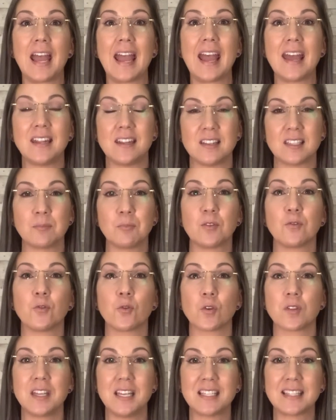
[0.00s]
ends
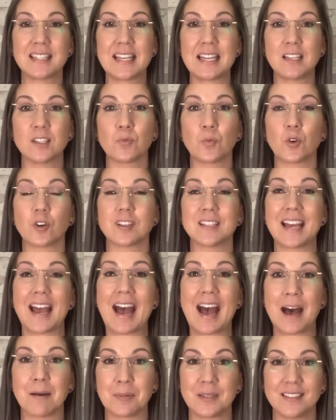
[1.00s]
before these things were to
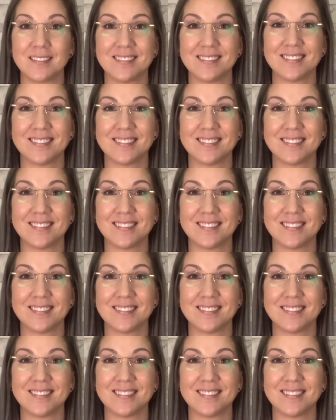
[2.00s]
happen.